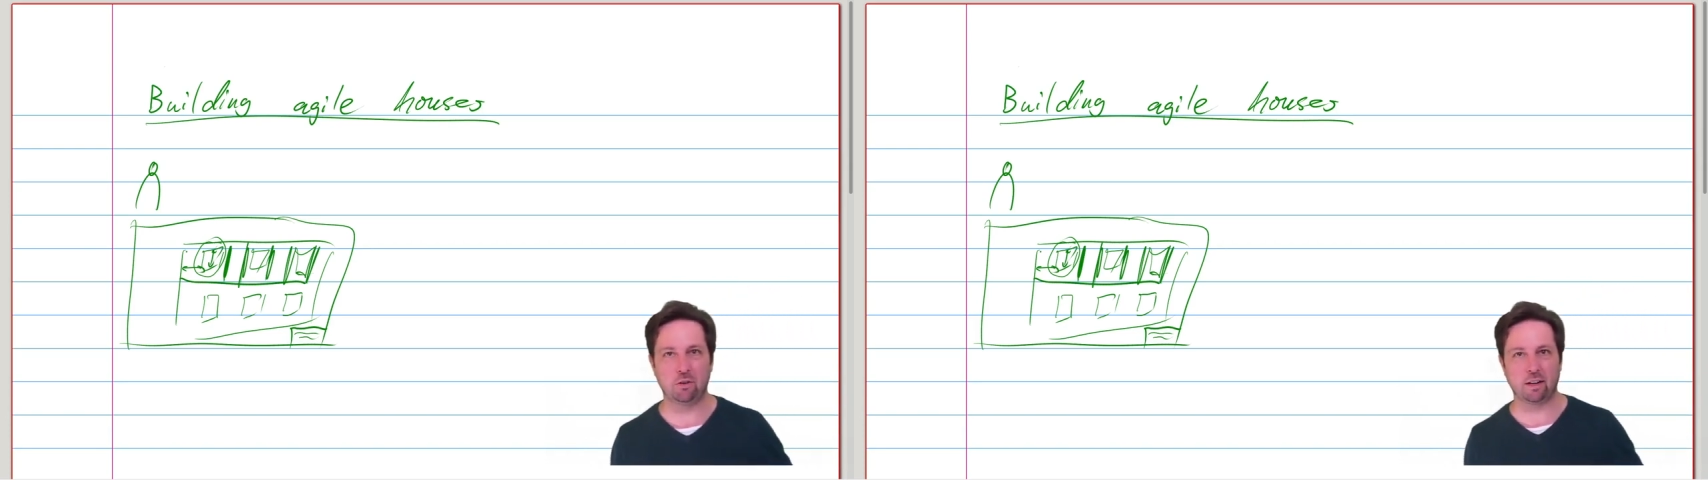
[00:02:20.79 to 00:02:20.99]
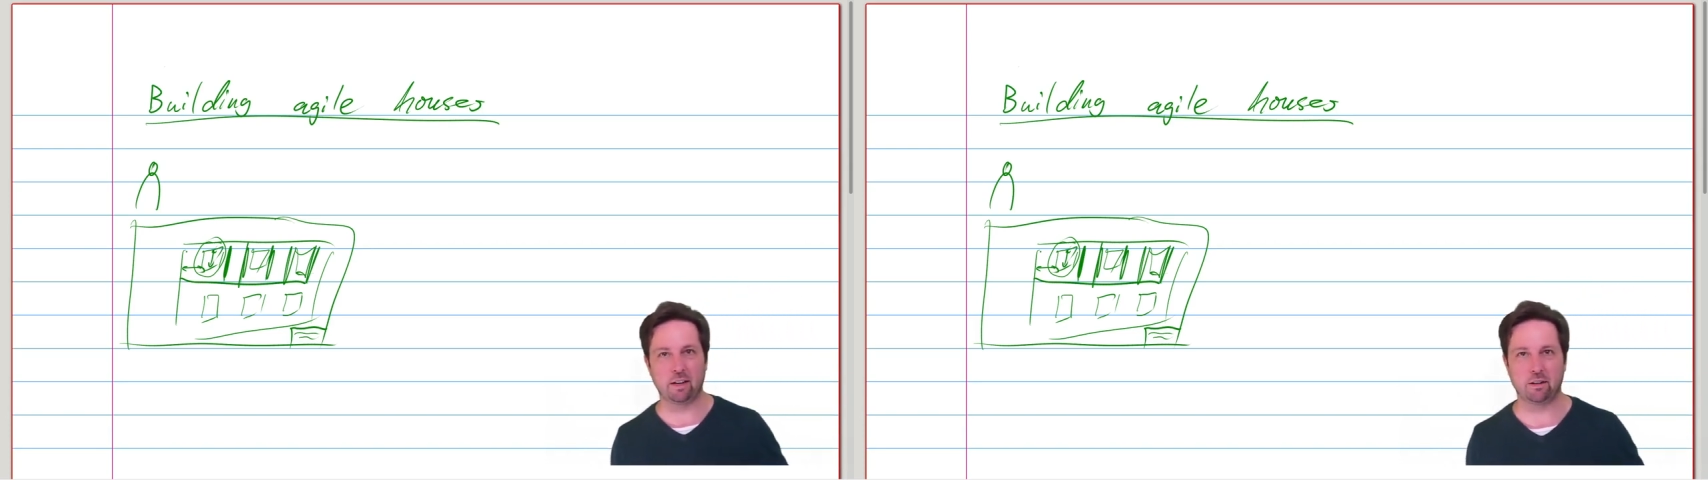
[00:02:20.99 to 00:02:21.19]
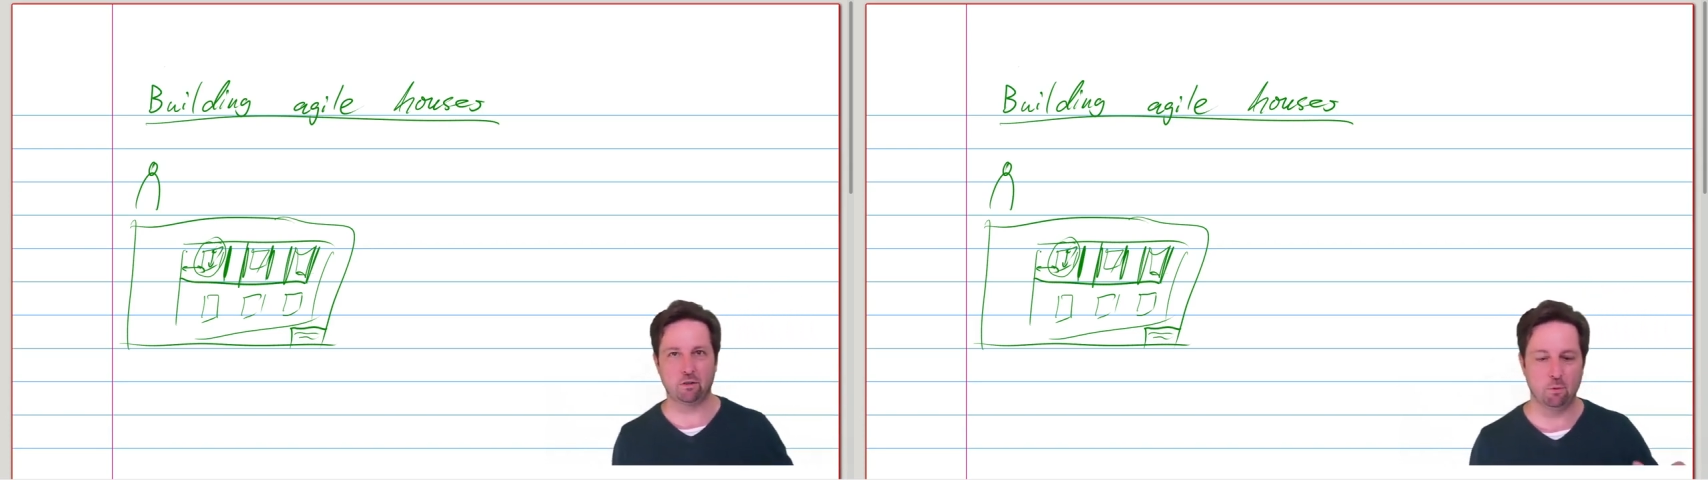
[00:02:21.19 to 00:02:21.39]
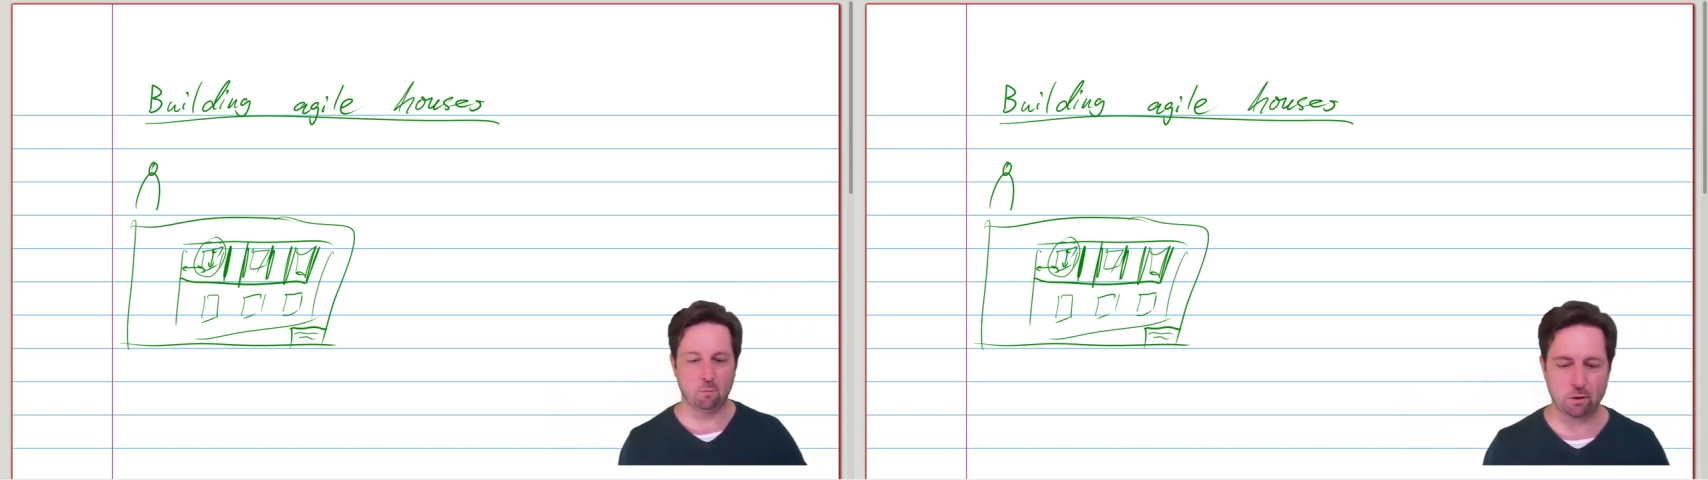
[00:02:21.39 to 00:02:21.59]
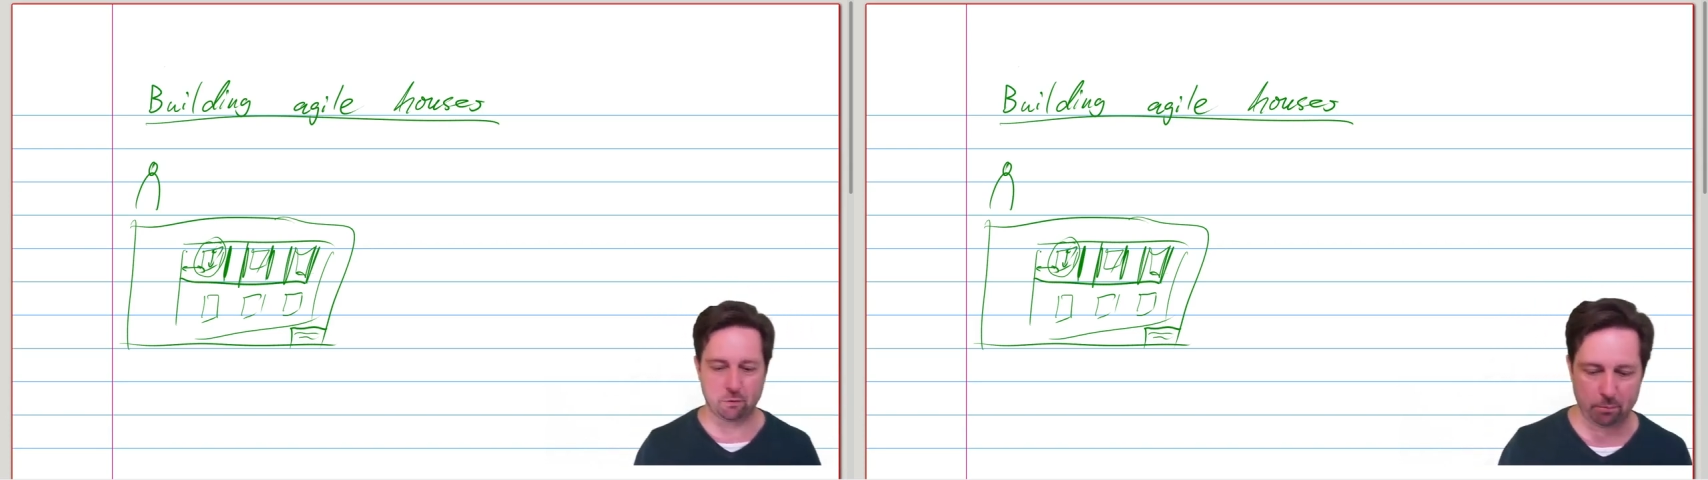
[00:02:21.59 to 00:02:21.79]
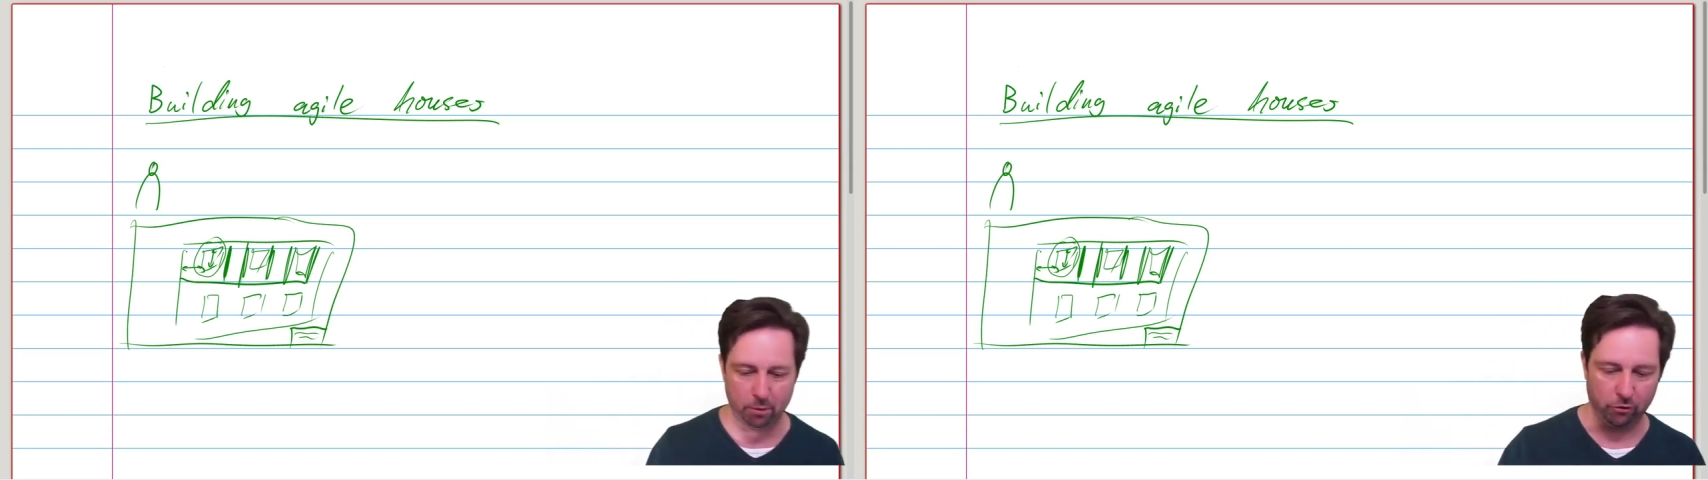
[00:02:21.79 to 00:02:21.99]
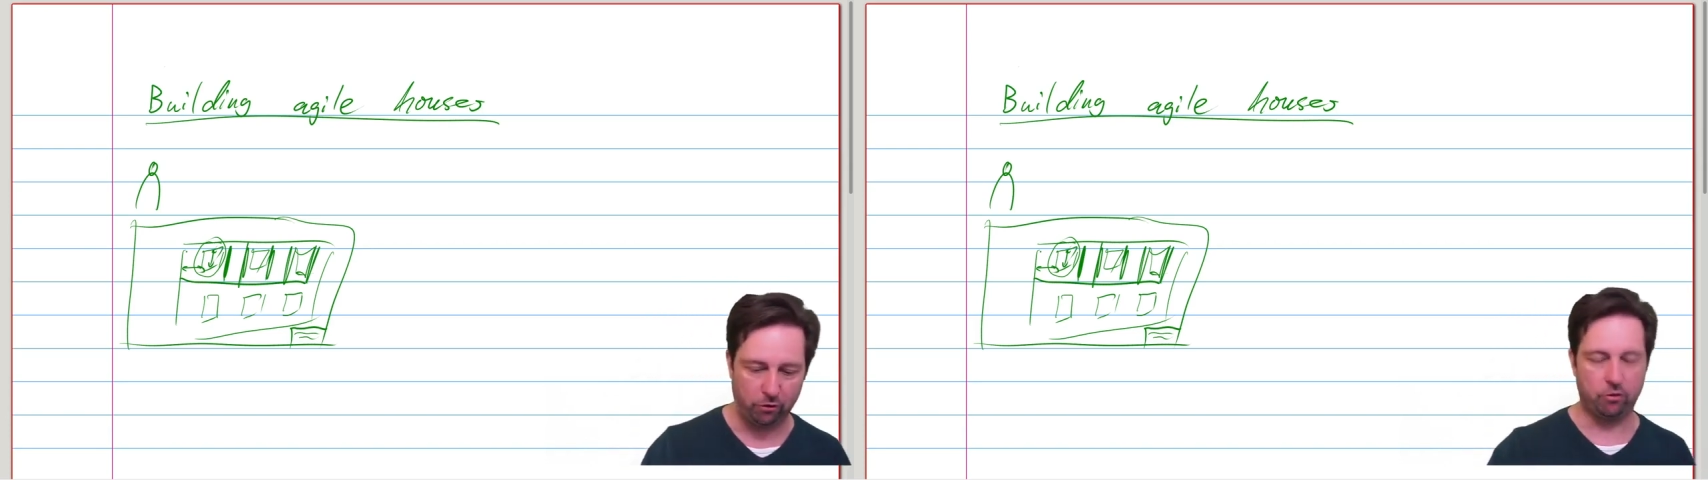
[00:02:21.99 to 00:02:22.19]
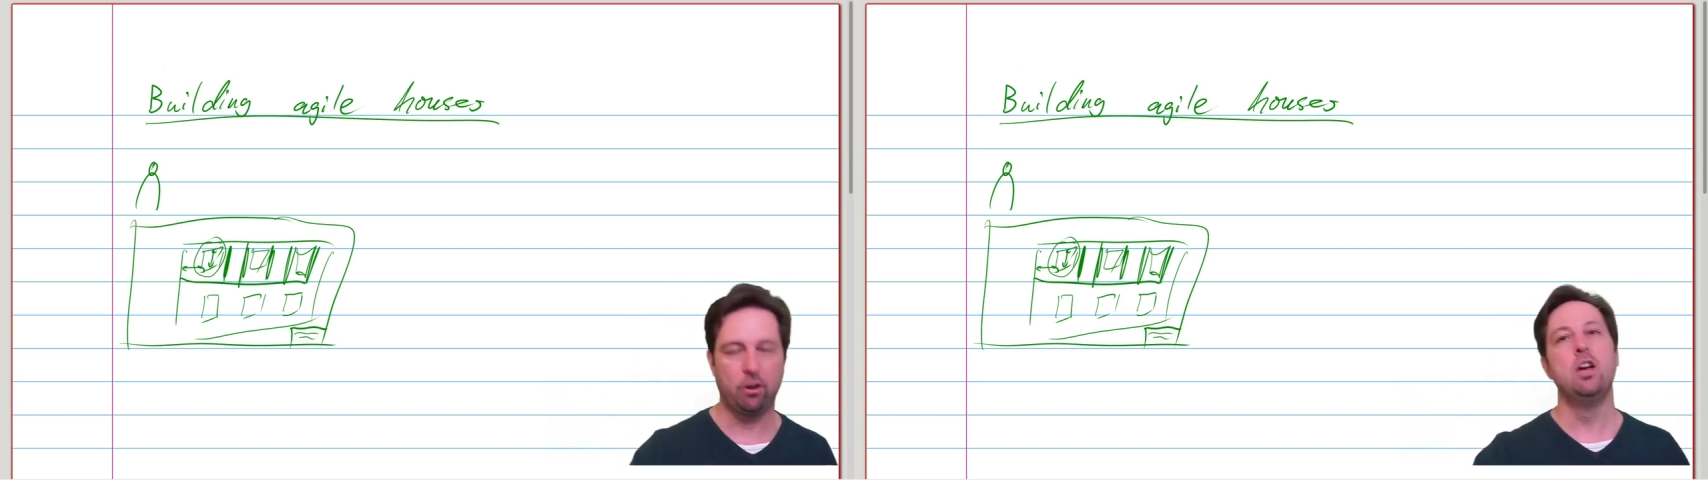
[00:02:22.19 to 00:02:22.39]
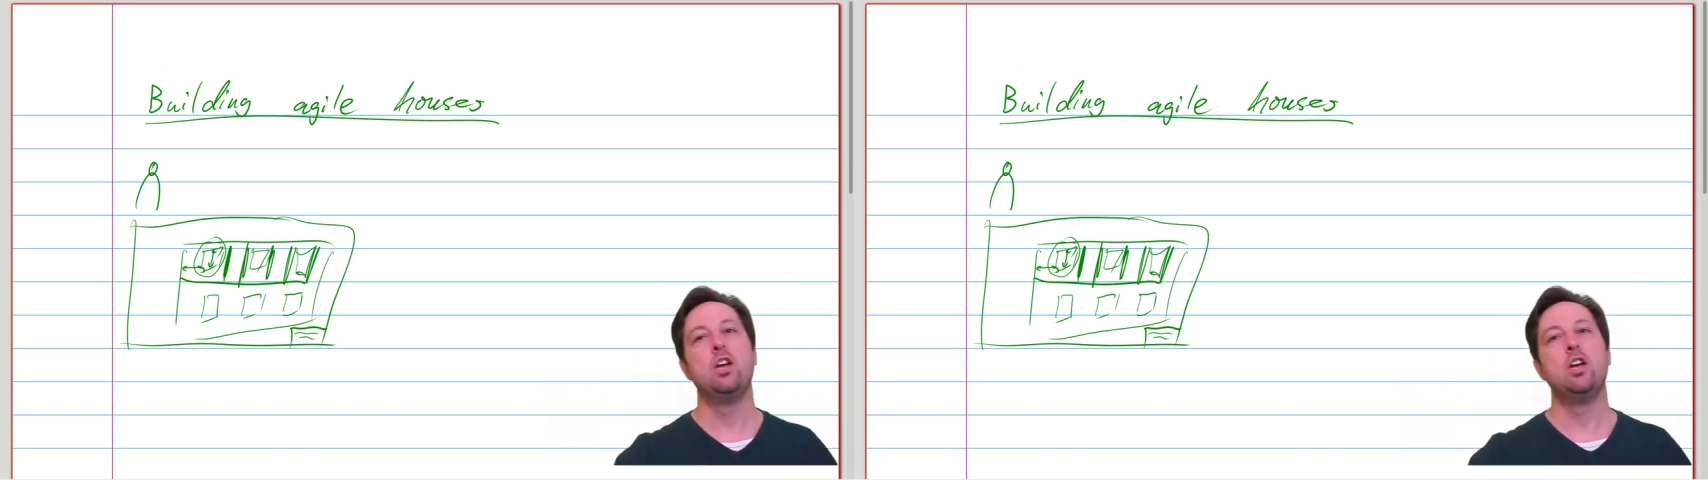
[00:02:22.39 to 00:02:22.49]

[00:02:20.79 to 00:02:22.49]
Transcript: can get to a waterfall process.